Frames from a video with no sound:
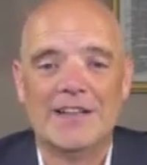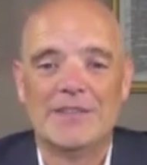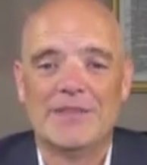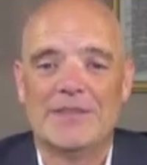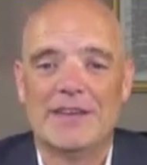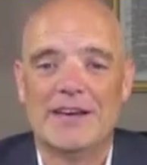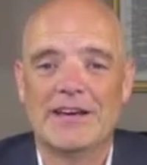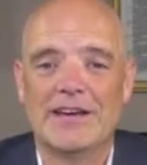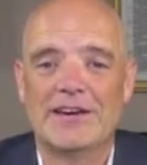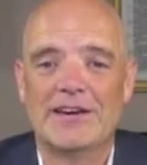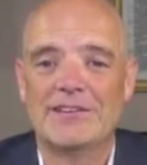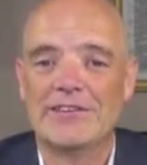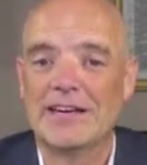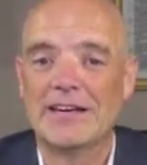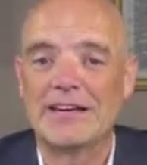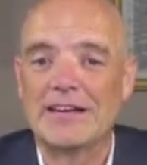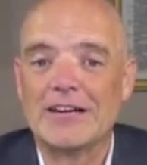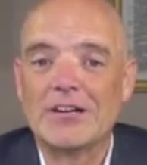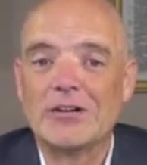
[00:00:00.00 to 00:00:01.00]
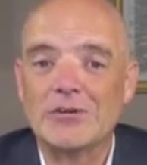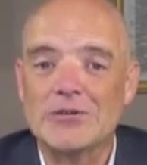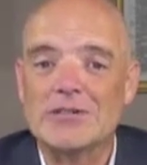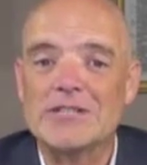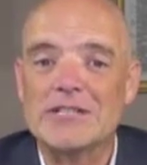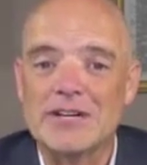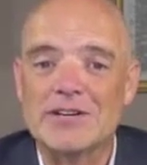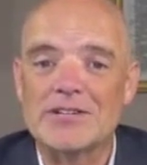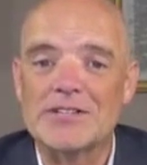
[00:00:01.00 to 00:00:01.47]
they, they could
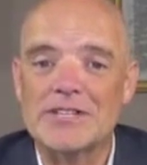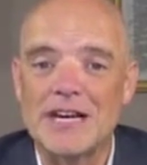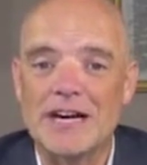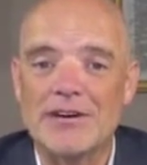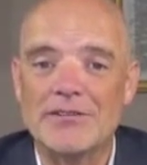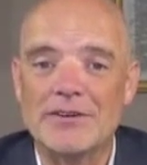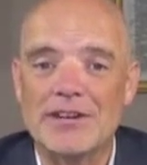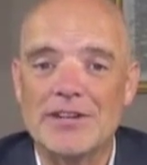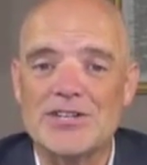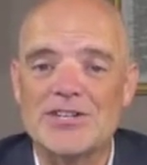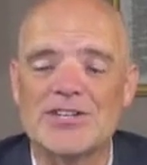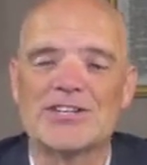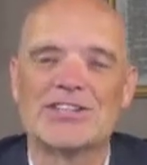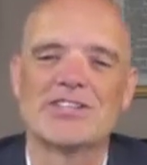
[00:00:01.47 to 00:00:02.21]
lose their salvation.